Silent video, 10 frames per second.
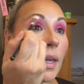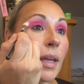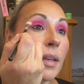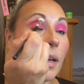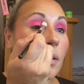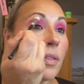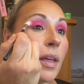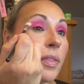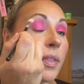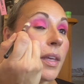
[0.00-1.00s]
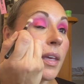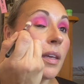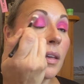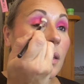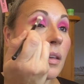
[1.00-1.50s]
and now that
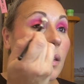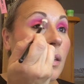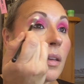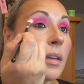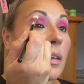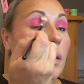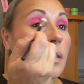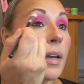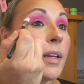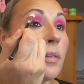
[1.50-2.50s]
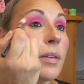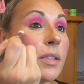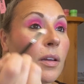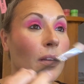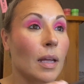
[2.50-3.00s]
the liner is
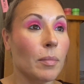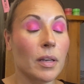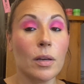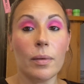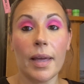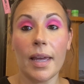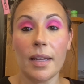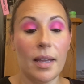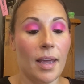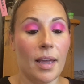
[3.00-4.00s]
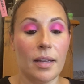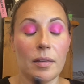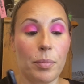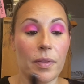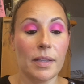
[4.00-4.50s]
on, I'm going to go ahead and
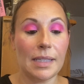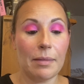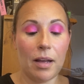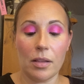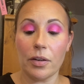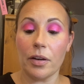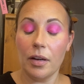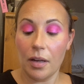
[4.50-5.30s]
put the same color